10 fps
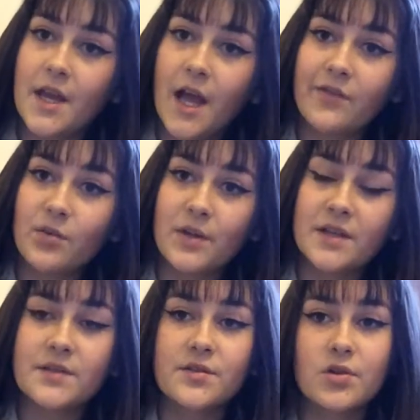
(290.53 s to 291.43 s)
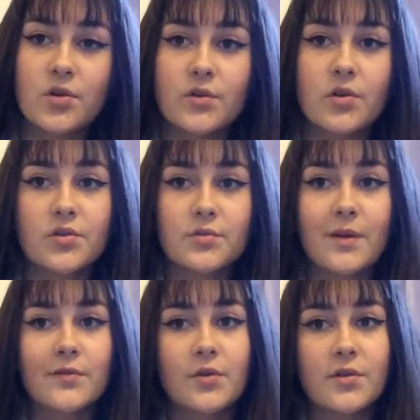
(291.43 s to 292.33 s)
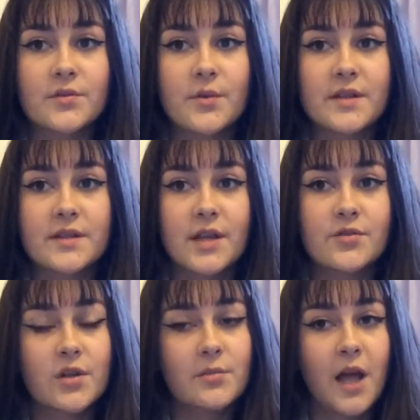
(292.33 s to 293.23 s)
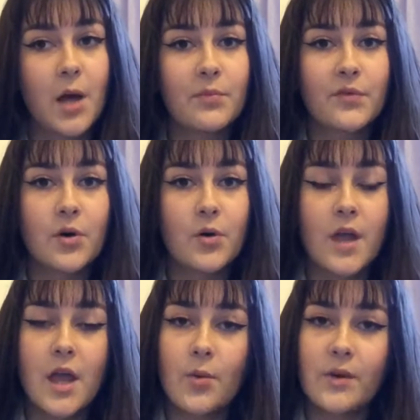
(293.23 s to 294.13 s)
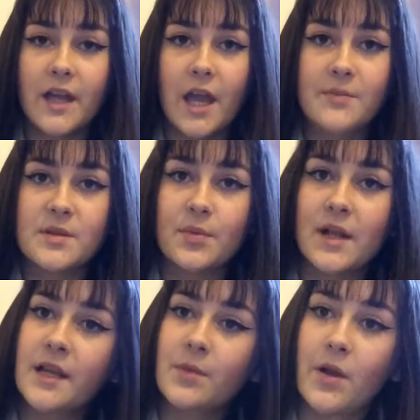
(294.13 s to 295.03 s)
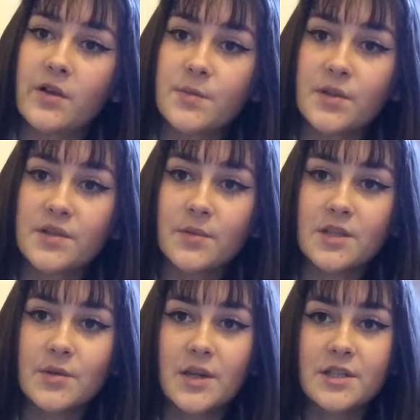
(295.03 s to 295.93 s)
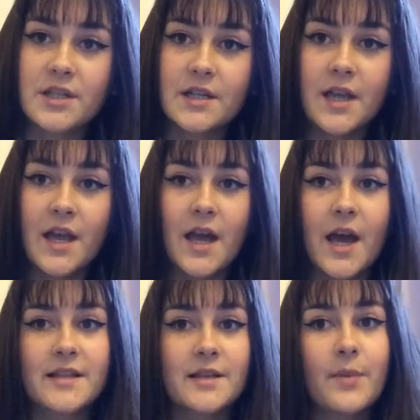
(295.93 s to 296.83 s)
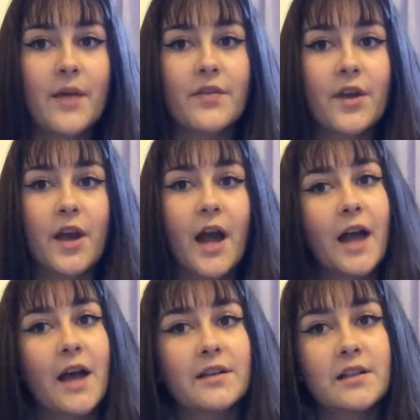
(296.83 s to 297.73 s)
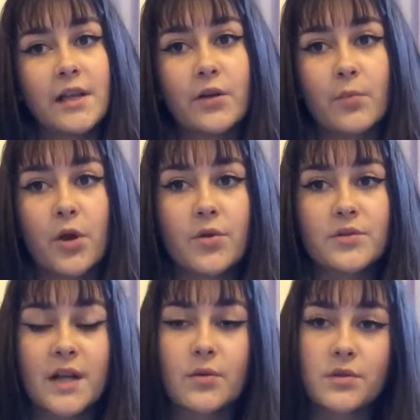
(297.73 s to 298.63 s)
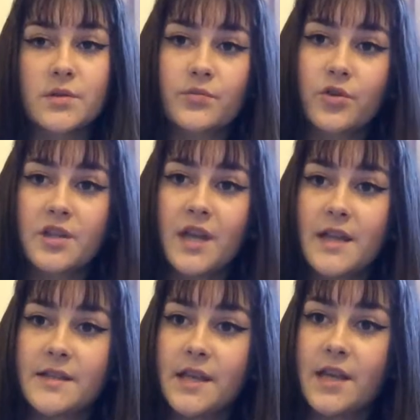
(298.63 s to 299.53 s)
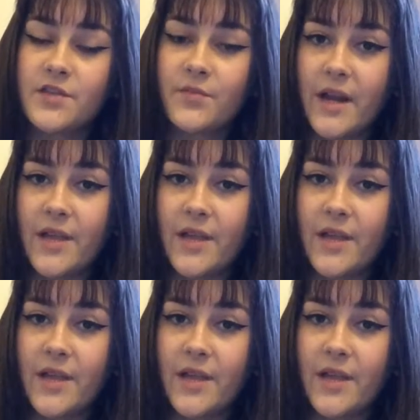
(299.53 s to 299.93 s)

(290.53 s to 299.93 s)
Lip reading: Having a place to store and order my thoughts was extremely helpful when it came to planning my response to each question, as it meant that I had a clear approach and wasn't rushing into each of my